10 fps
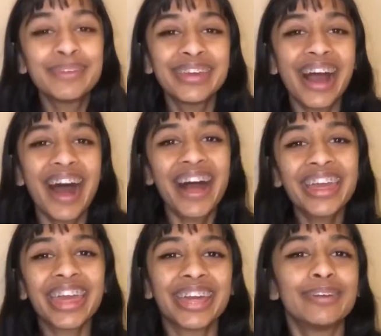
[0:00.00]
I
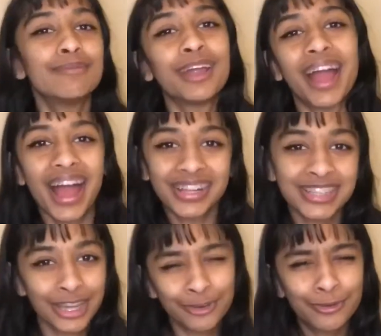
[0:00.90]
am your accent
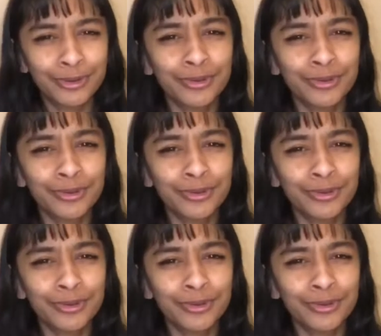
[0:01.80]
guru,